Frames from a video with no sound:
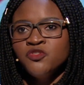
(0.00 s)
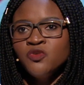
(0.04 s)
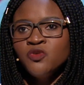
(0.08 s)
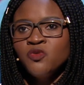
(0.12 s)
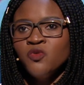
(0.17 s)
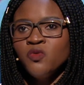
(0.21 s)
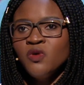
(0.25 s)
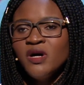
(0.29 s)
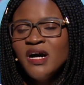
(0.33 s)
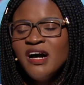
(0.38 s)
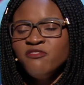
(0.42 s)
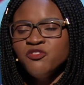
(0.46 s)

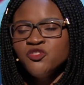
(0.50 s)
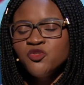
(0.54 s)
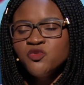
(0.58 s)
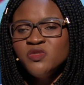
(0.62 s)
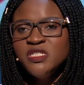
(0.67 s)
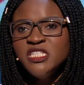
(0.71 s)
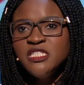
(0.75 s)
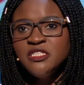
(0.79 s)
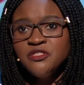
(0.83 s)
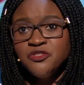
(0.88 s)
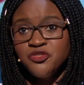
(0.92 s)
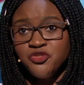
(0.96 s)
Togo, have to
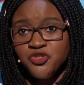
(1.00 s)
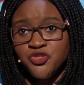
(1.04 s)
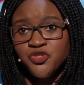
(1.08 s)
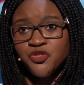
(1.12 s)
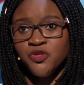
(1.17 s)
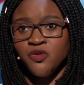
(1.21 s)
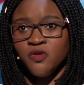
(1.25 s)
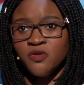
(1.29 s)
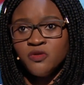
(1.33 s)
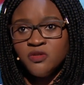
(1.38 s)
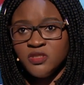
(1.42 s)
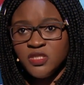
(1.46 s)

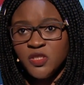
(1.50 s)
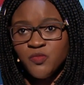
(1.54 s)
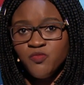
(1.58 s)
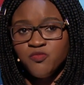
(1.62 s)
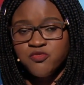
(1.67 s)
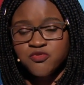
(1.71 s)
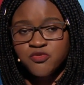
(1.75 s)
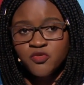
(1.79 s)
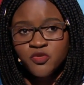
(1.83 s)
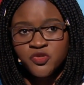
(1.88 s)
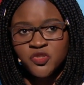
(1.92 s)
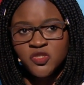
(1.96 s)
endure the
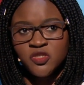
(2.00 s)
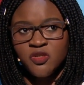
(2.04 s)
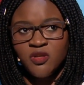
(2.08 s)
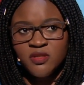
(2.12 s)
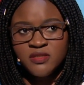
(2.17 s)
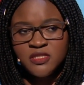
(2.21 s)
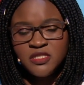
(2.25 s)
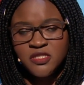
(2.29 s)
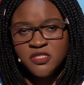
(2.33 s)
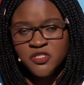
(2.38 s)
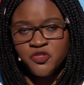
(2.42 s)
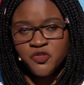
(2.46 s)
brutal
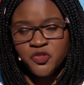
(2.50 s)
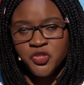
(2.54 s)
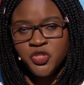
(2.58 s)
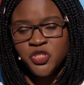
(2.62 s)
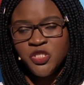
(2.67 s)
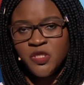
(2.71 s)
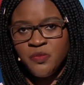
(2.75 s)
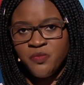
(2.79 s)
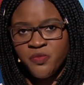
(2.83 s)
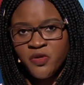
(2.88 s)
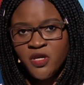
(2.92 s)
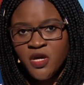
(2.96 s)

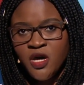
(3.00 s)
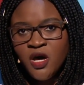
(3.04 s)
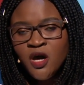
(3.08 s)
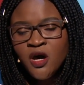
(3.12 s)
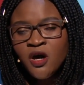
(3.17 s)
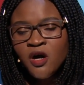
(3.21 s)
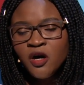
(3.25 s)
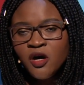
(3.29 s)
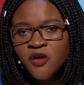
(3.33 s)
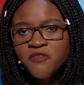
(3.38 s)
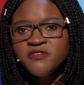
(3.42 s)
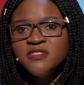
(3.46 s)
dictatorship
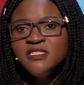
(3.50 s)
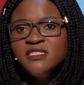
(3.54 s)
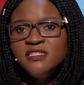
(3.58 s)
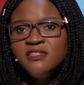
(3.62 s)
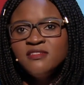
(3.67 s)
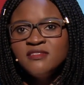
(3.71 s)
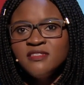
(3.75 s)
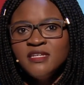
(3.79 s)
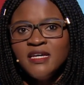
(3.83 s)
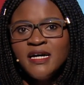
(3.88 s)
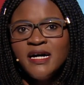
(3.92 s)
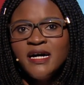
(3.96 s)
of
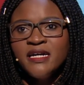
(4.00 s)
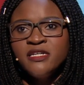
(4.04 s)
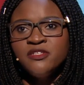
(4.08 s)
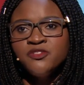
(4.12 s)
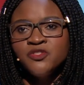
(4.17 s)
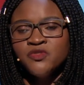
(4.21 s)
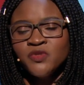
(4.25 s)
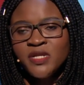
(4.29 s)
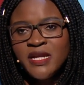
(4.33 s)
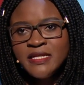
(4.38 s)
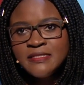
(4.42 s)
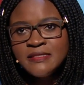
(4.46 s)
these guys
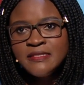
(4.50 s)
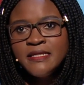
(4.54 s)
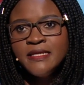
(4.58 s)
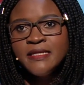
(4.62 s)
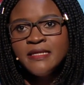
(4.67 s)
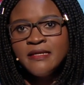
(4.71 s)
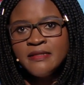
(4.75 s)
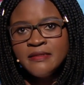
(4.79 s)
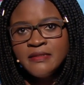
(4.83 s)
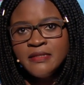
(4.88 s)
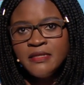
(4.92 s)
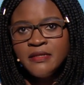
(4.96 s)
so that they
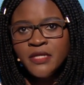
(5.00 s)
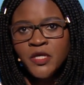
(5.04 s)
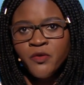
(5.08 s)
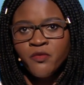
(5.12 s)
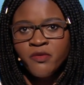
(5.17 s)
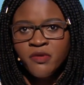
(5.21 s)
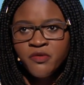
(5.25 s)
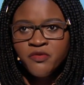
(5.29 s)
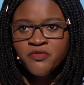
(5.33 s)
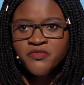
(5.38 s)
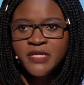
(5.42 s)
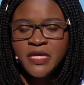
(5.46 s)
can get
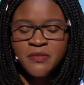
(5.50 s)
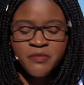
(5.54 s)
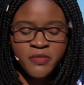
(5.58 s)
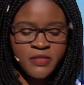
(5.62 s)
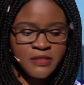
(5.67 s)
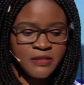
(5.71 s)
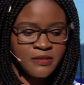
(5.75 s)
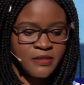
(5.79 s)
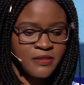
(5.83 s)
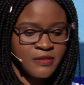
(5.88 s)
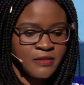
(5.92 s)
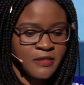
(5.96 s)
away with their
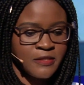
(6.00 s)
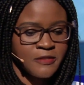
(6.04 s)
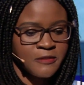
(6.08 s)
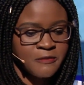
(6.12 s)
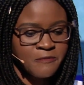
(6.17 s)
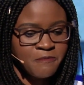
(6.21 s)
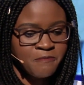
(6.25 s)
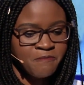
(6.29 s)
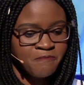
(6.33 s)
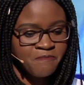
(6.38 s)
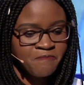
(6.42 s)
businesses.